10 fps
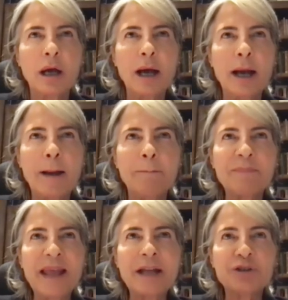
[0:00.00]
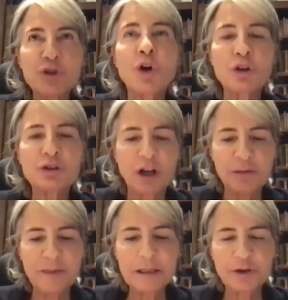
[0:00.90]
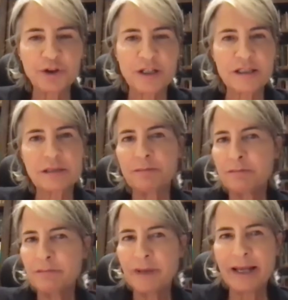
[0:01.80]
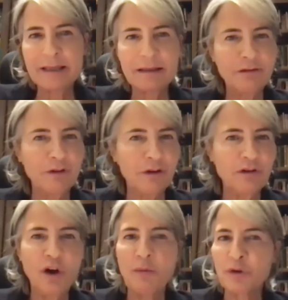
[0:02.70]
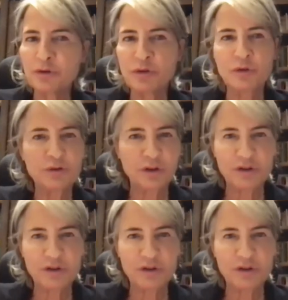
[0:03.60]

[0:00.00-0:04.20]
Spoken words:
and short-term interest, and the common good